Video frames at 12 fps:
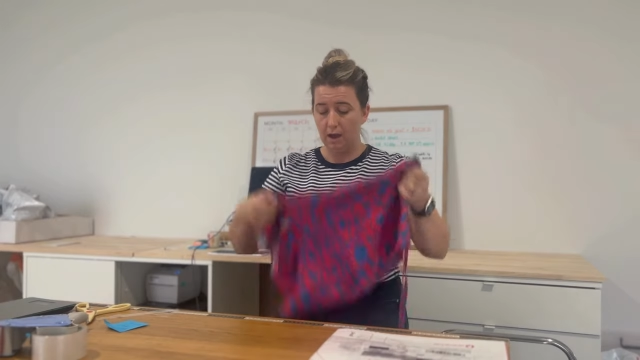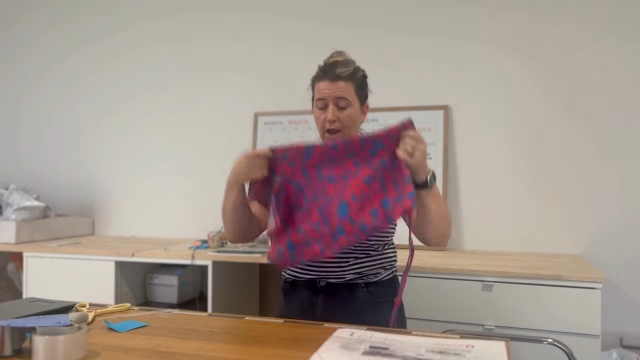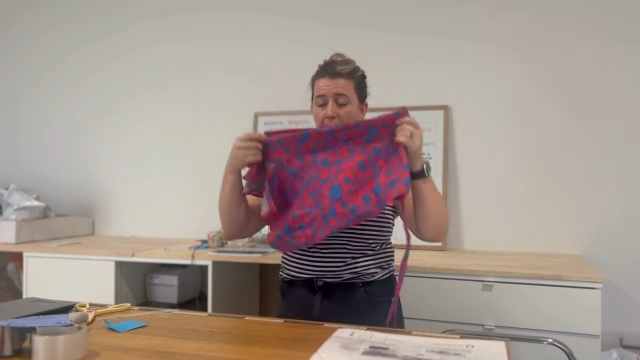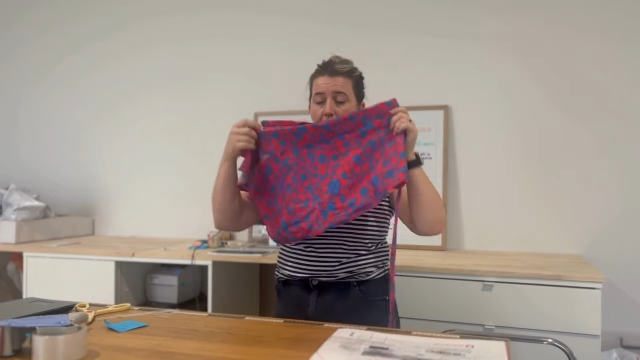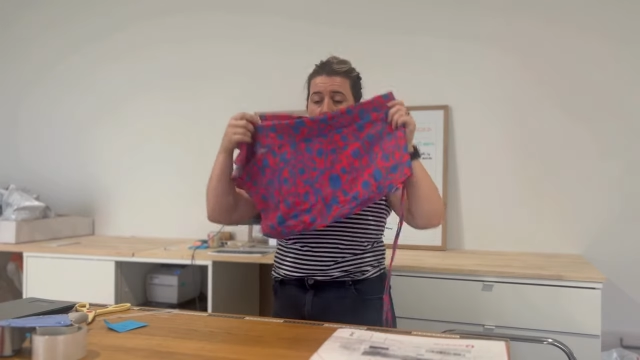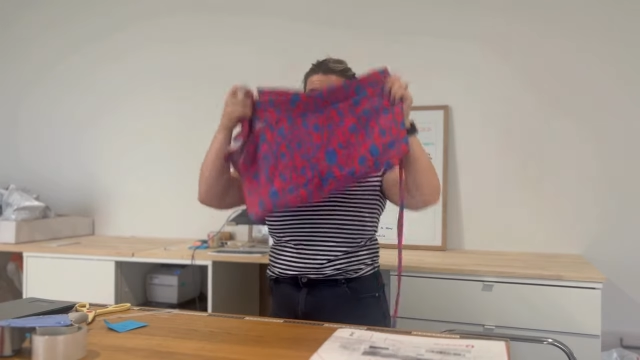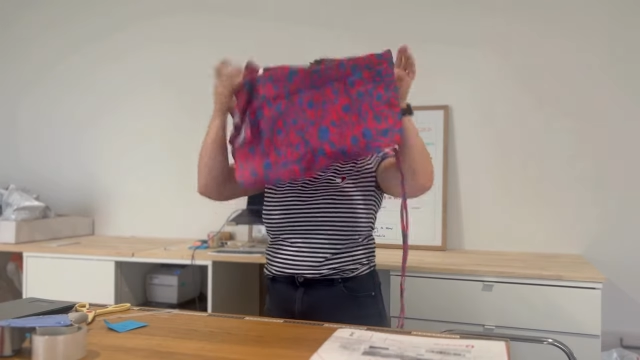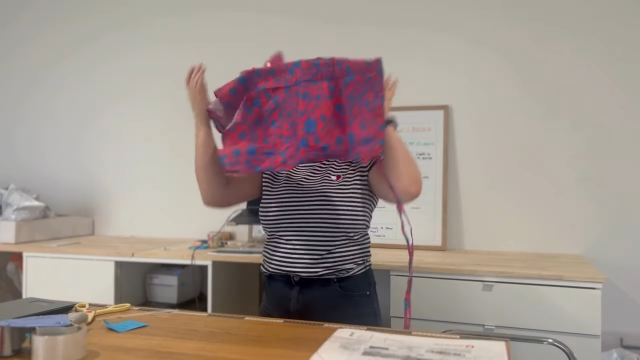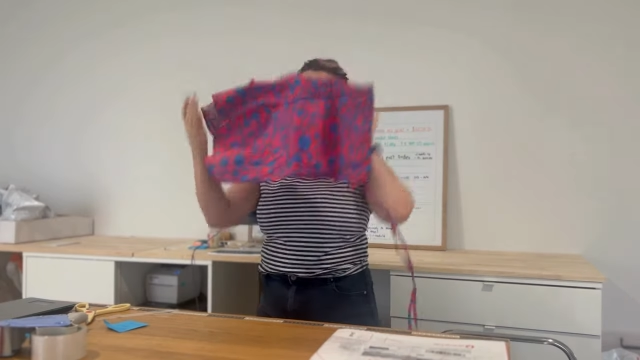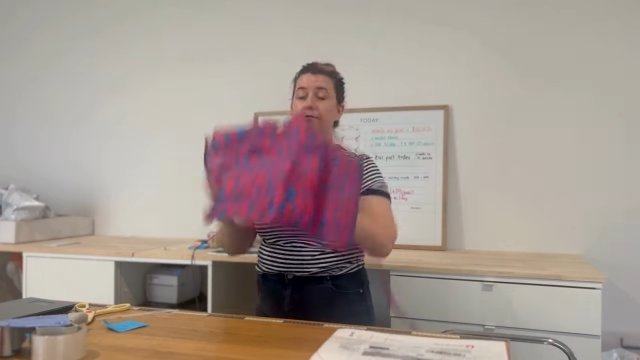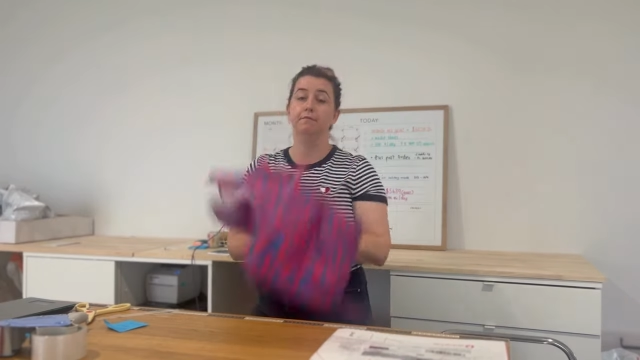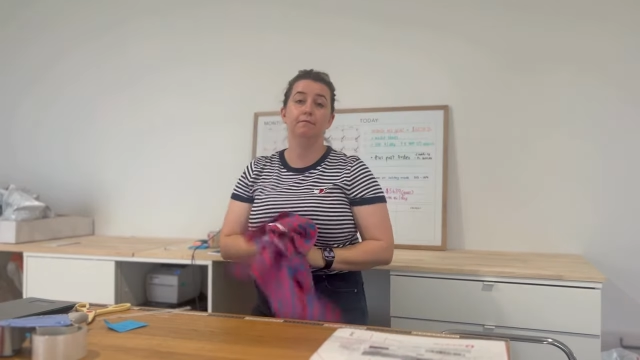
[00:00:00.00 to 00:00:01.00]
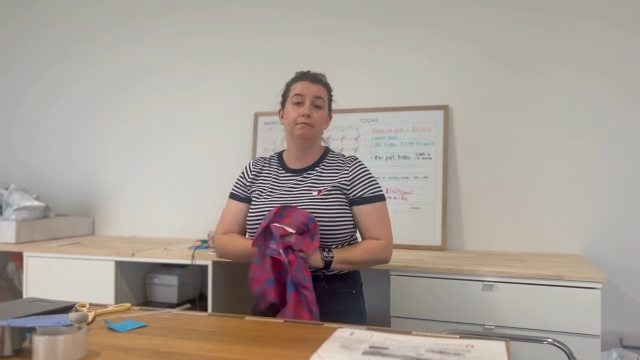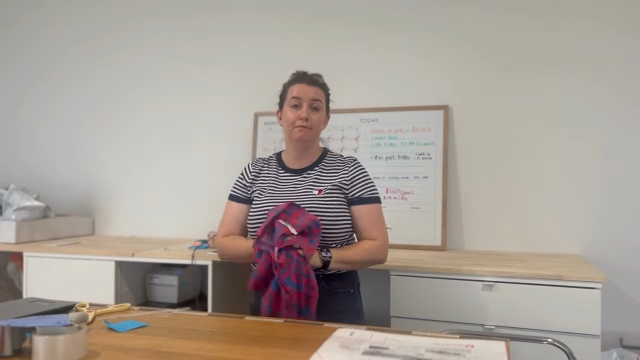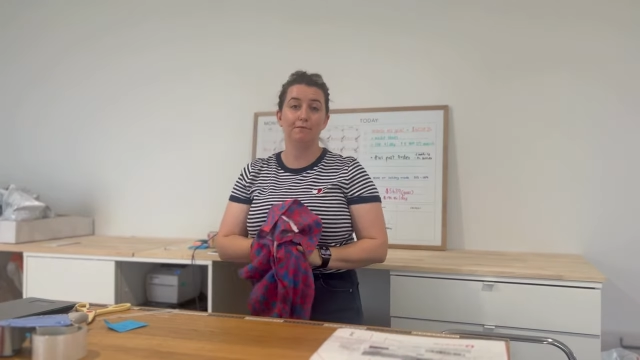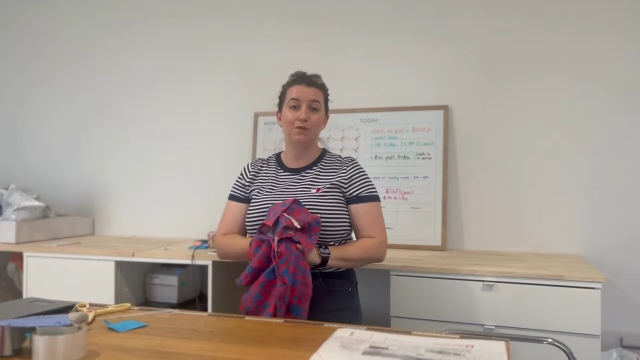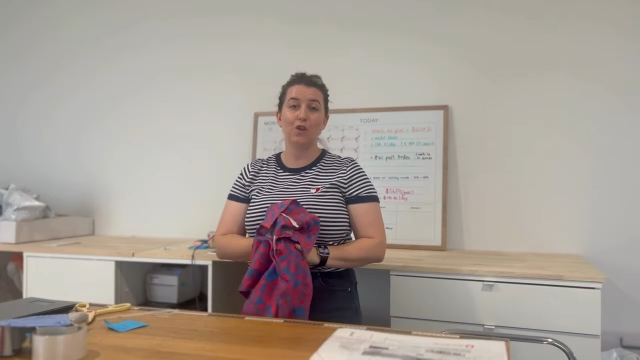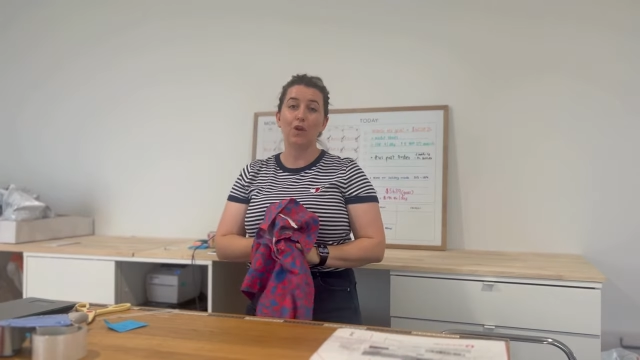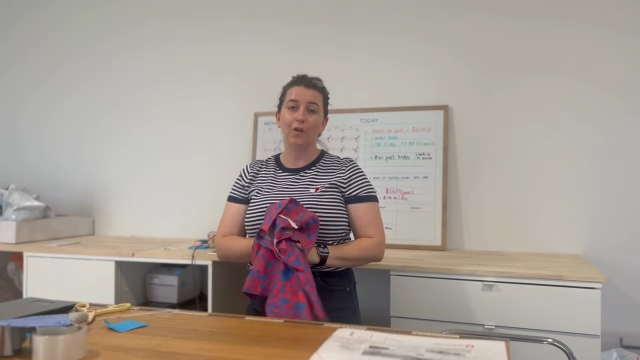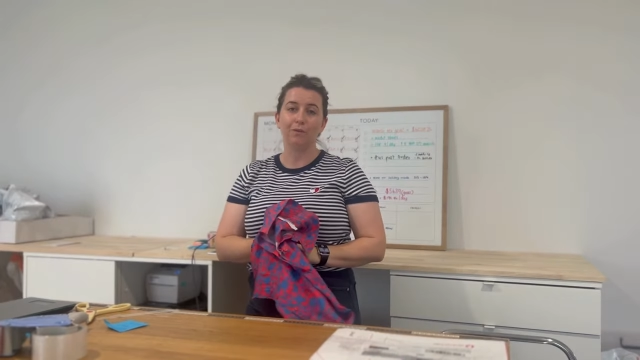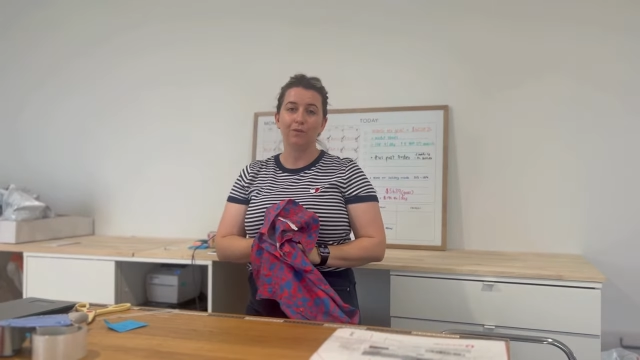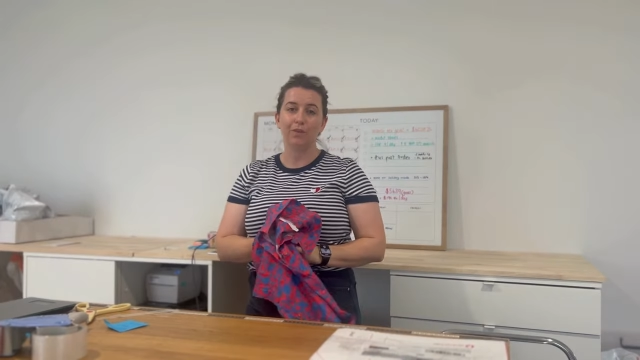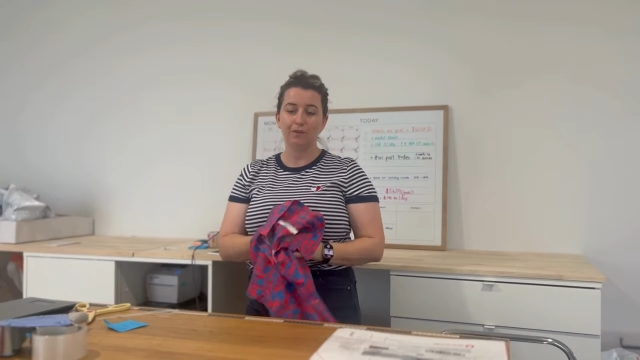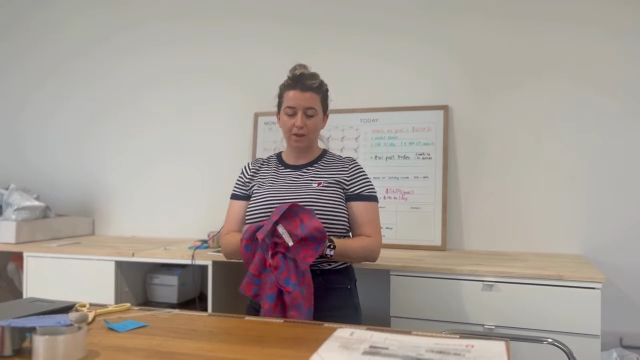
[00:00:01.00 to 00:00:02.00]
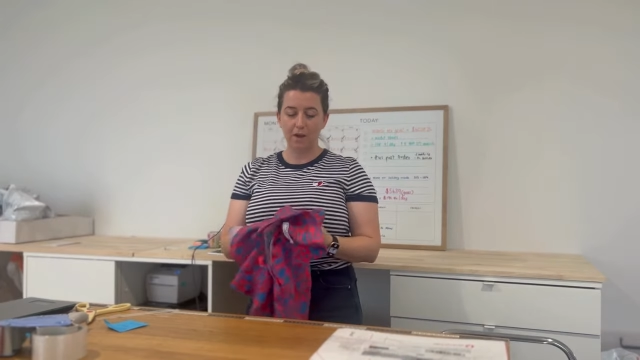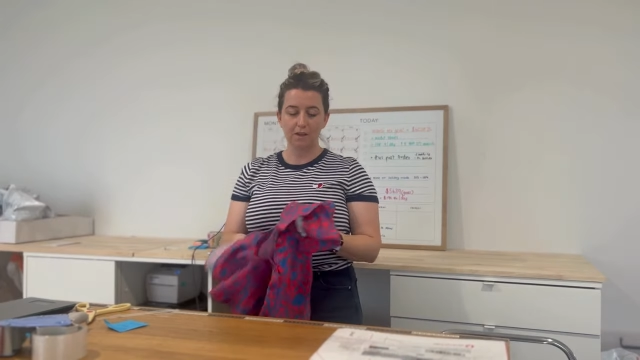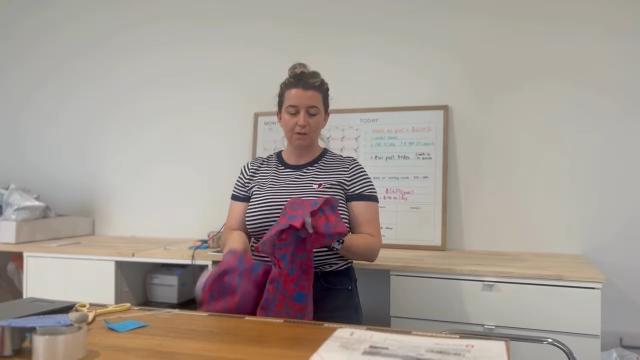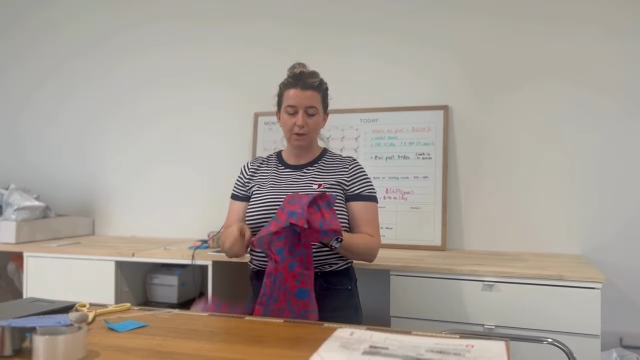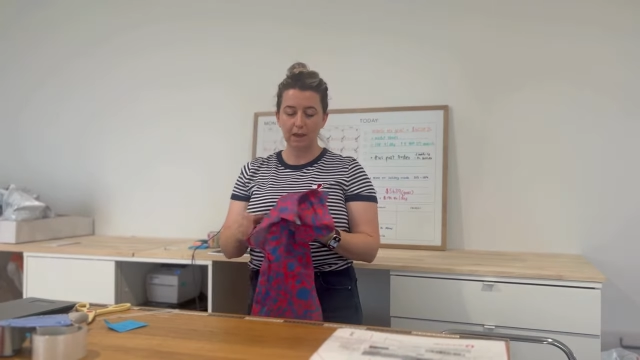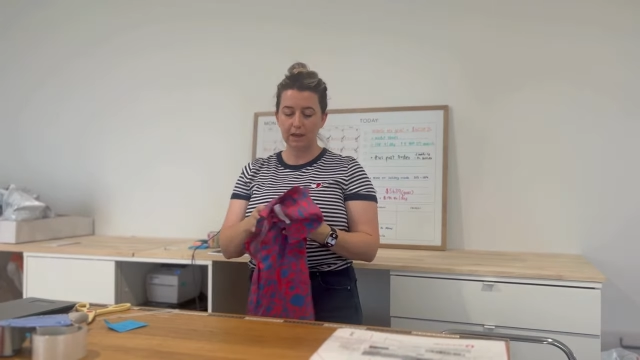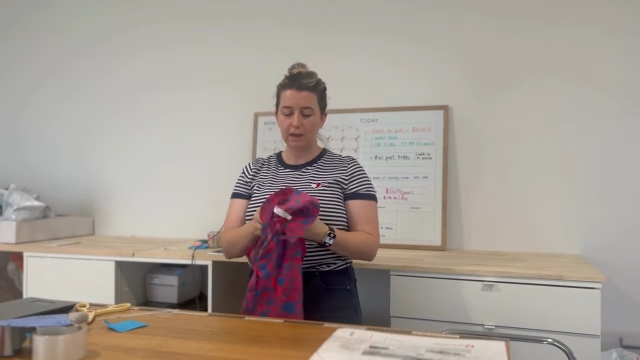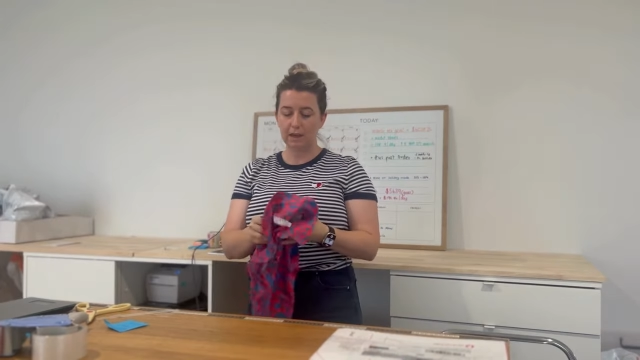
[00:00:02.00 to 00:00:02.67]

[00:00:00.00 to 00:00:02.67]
Um, so the first one